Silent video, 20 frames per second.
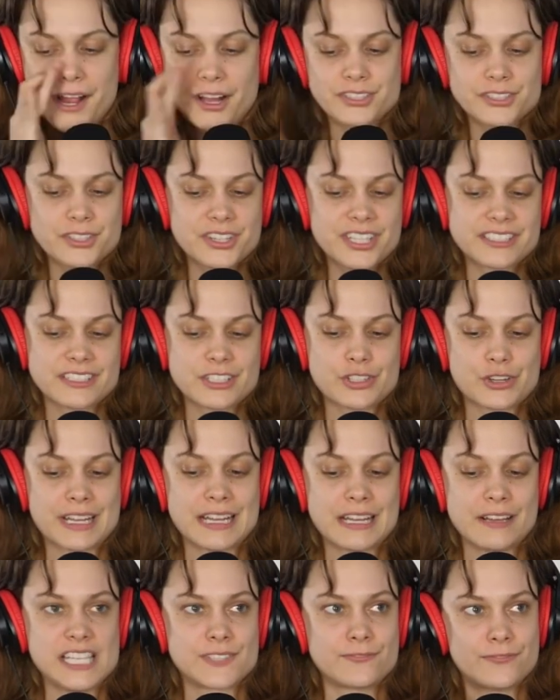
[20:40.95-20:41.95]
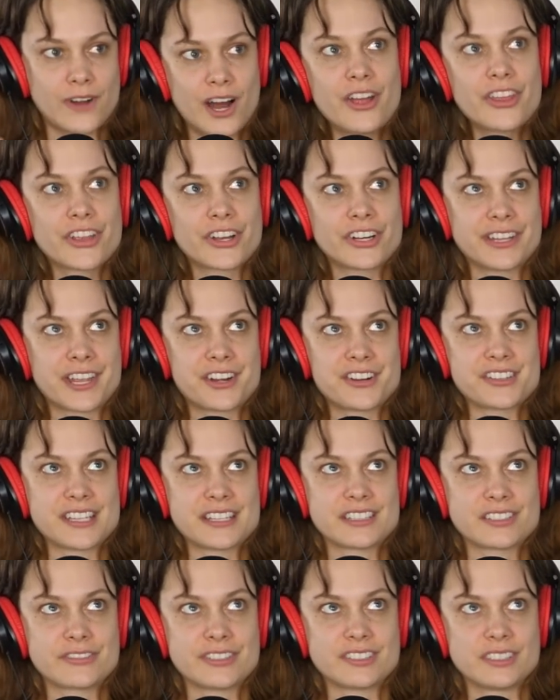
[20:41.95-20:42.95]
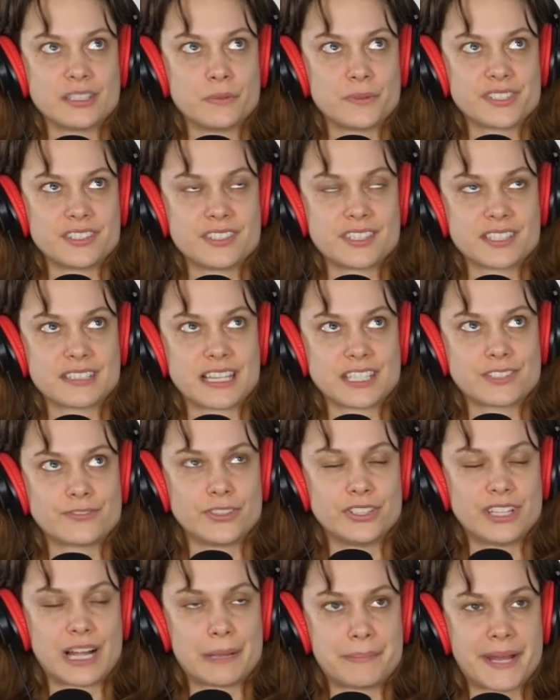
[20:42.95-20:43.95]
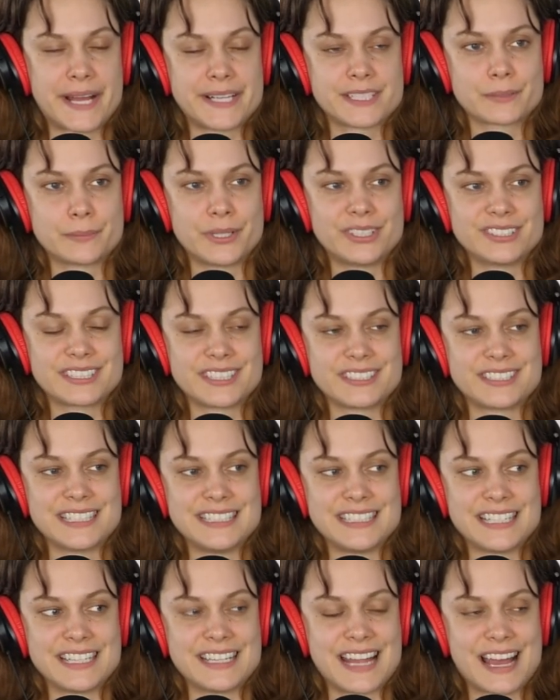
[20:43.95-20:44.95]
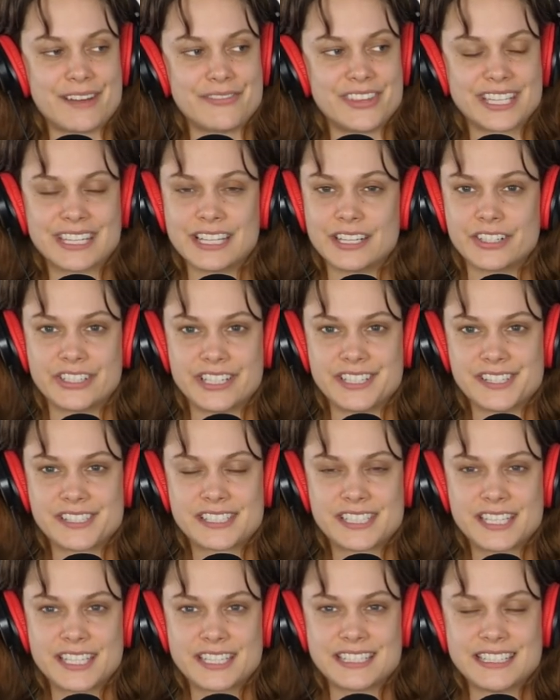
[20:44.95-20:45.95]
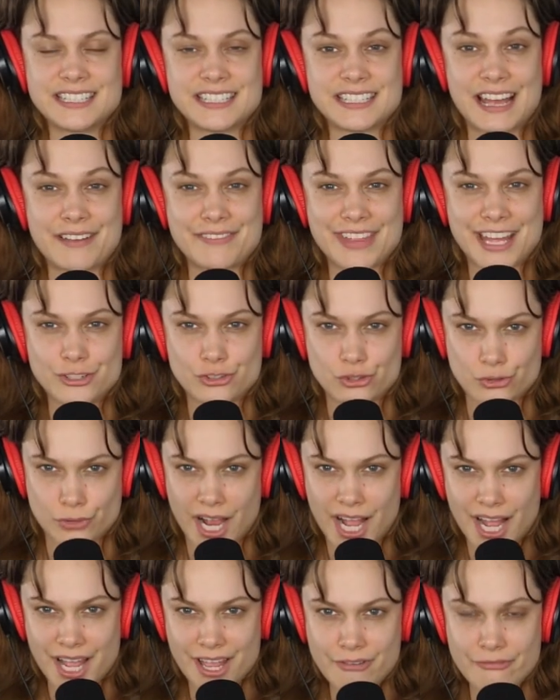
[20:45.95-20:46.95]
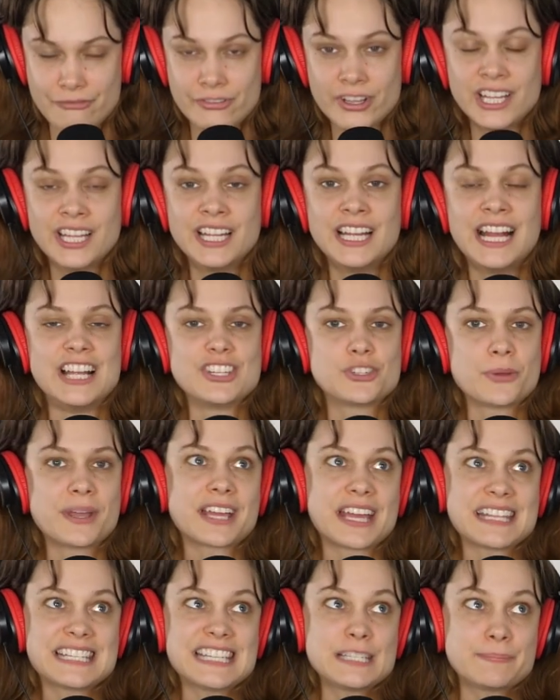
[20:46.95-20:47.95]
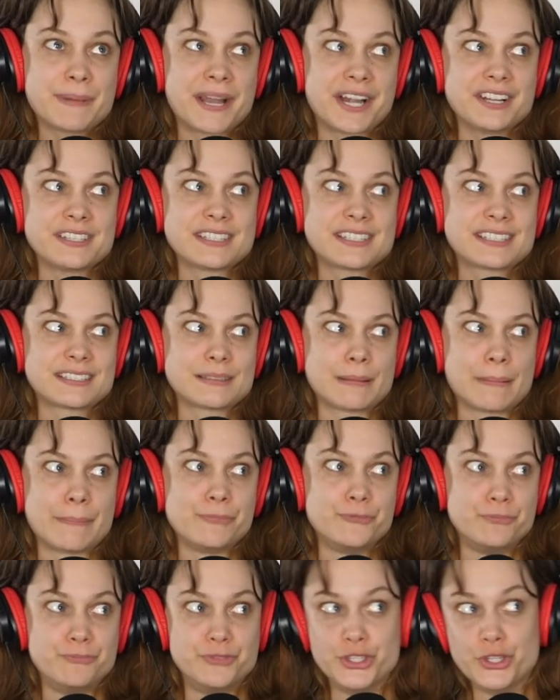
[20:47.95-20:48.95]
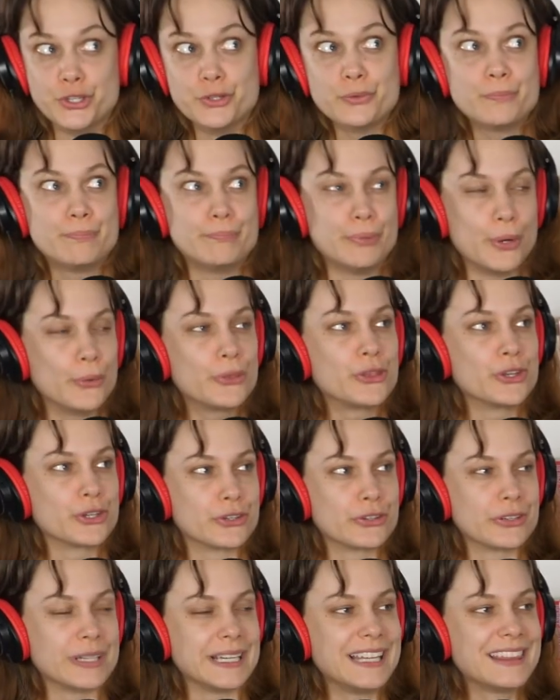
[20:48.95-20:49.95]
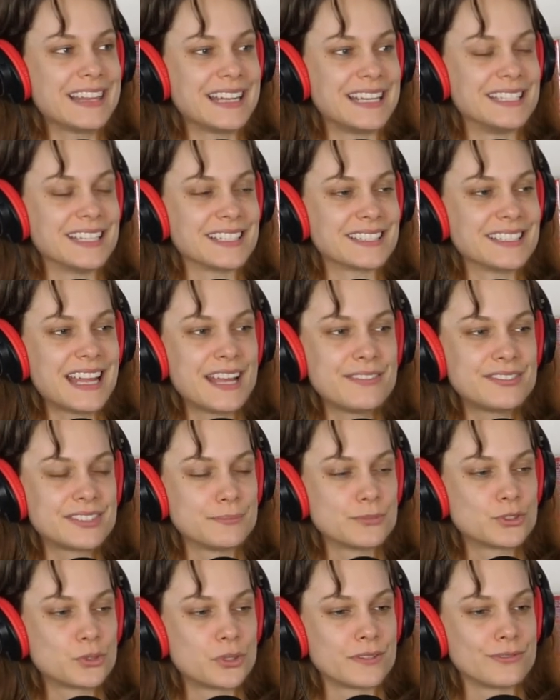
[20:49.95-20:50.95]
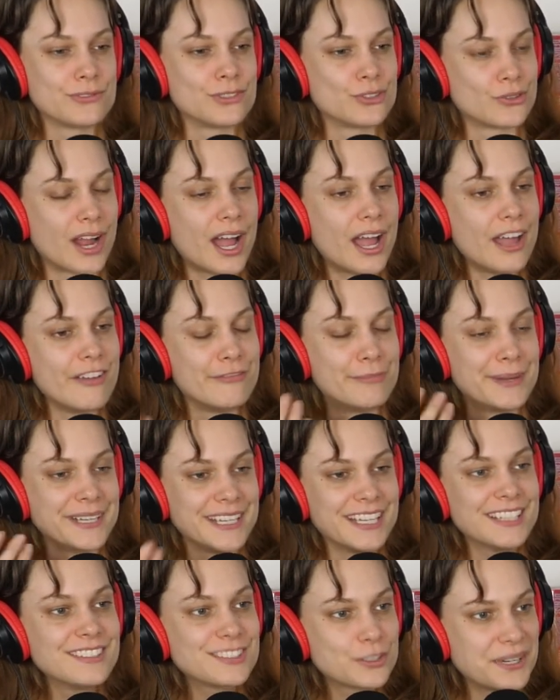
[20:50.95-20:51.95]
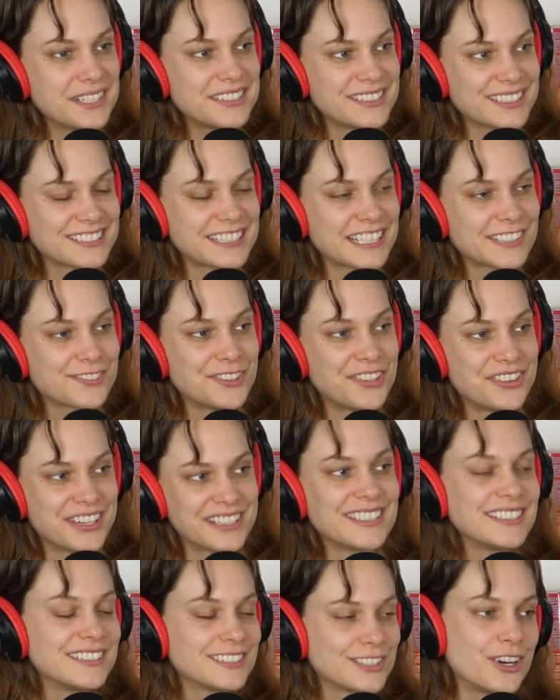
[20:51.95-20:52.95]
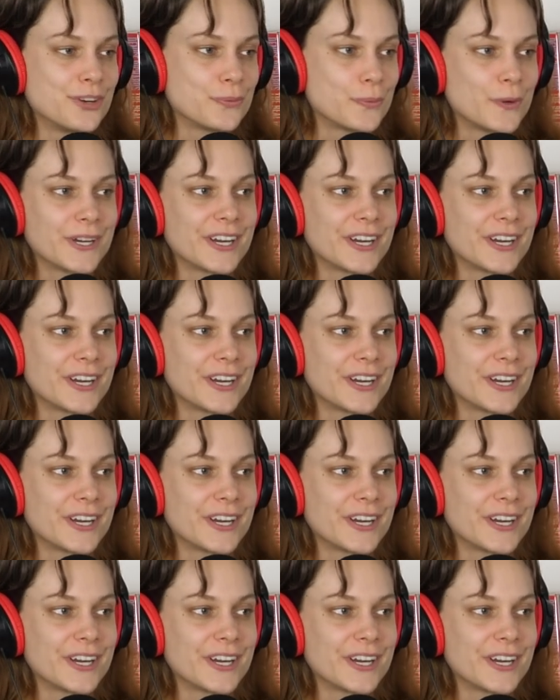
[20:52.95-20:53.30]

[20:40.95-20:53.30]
I also think it's interesting. His father later says the reason he wasn't successful at basketball is because he didn't have the killer instinct. He didn't have that drive. And so I guess his parents do both agree that he doesn't have some sort of drive, but he is quite successful and they say he's a hard